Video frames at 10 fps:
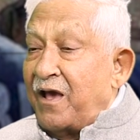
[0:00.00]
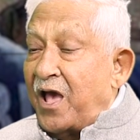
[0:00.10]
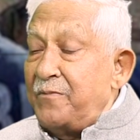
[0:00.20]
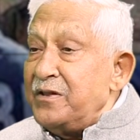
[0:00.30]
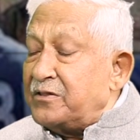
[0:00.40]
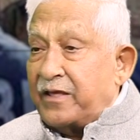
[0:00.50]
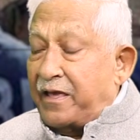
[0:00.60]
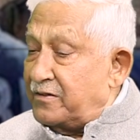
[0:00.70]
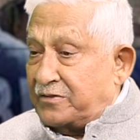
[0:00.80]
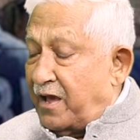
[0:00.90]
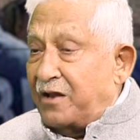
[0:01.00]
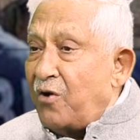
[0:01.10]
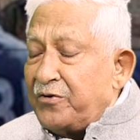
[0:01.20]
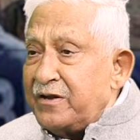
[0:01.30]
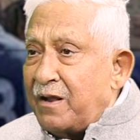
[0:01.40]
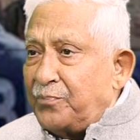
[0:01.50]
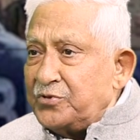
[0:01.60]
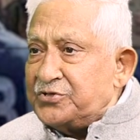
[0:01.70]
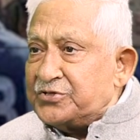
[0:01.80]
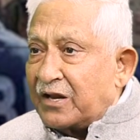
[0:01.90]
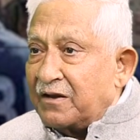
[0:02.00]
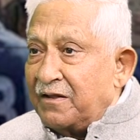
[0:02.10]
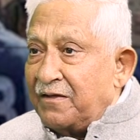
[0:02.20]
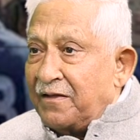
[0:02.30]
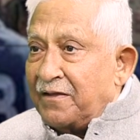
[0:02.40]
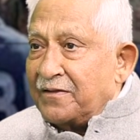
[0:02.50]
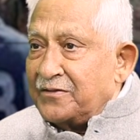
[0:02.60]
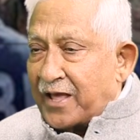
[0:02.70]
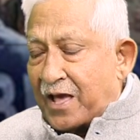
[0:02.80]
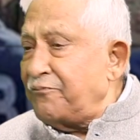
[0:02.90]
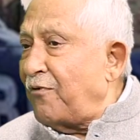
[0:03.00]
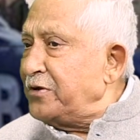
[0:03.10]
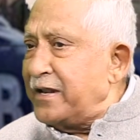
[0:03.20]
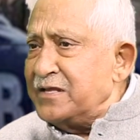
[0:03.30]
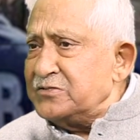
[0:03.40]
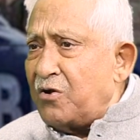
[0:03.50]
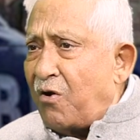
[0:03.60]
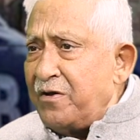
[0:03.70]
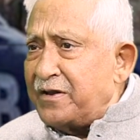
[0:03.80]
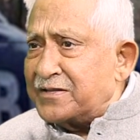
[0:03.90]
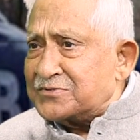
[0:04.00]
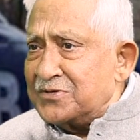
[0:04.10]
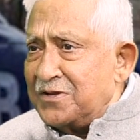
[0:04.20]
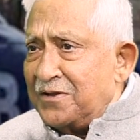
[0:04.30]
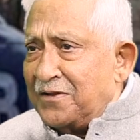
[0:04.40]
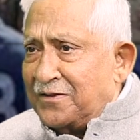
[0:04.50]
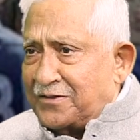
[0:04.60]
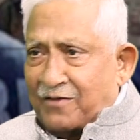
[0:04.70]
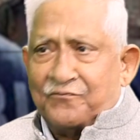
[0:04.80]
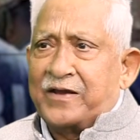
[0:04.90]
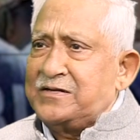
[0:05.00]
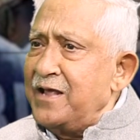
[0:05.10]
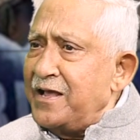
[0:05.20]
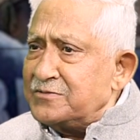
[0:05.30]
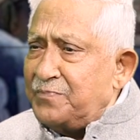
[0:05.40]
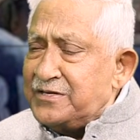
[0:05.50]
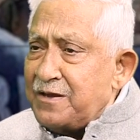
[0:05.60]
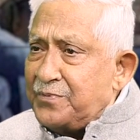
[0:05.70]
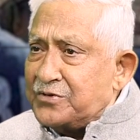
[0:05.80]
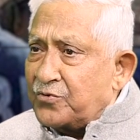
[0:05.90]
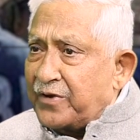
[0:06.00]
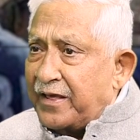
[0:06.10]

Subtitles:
I mean, they are not in opposition. They have fought against the Congress. They are fighting against BJP today.